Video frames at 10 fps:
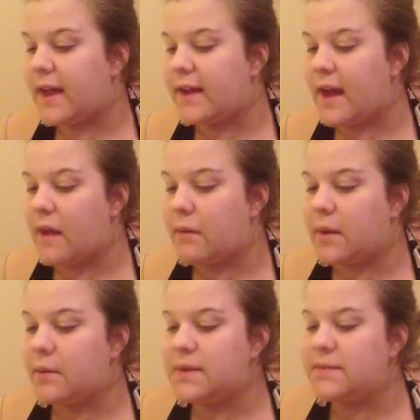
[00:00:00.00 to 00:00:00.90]
"And now
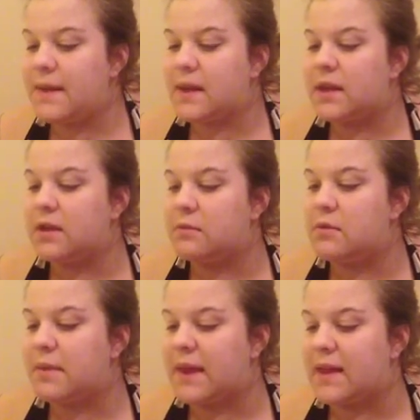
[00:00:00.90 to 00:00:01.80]
we will make
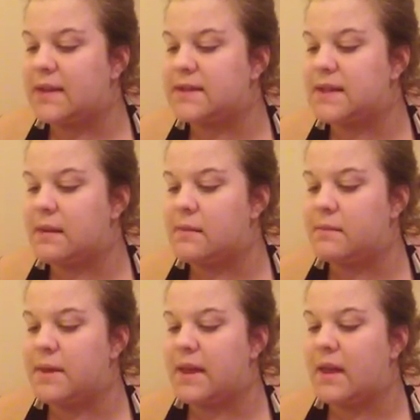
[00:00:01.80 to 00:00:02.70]
human beings that will
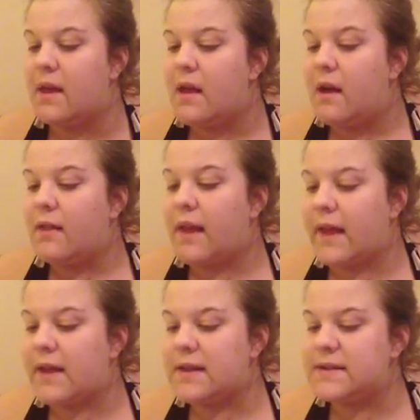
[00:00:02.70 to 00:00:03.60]
be
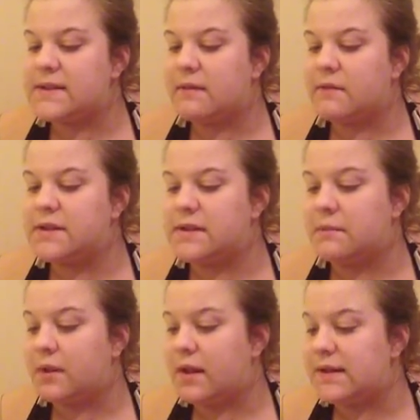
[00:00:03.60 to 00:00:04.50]
like us and
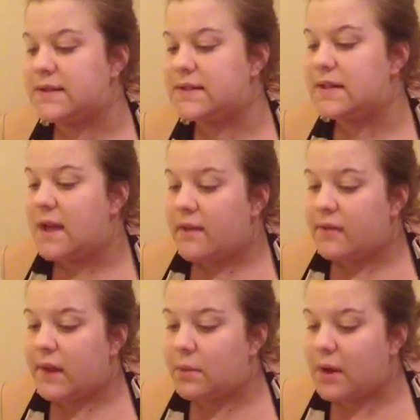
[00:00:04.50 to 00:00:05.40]
resemble us.
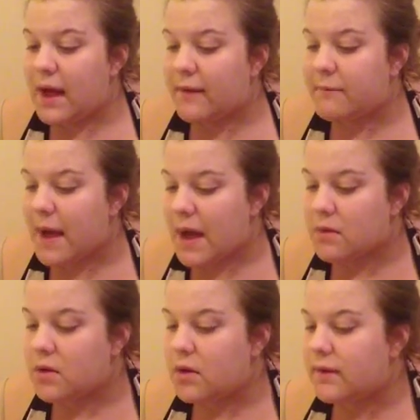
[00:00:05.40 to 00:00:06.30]
They will have
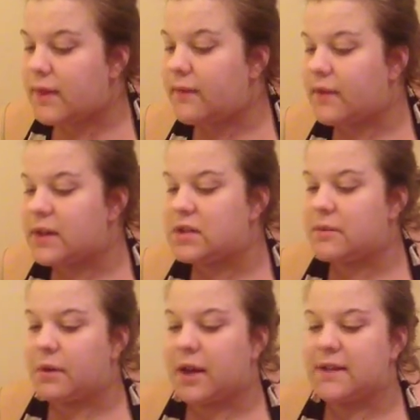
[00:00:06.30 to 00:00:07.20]
power over the fish
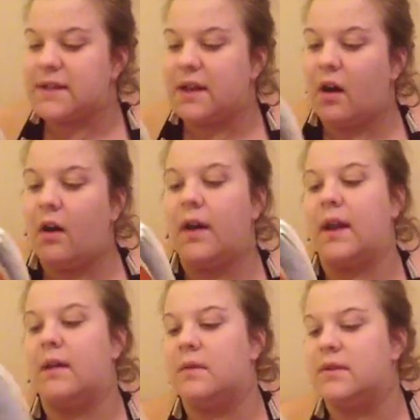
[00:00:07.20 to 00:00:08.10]
and birds and all
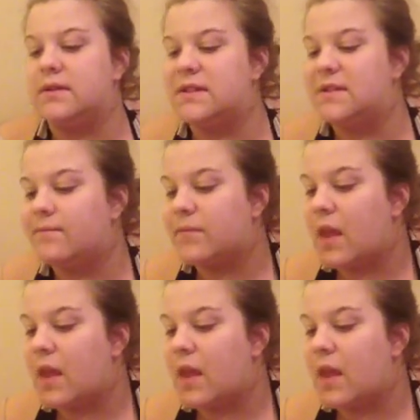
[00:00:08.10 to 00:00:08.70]
animals,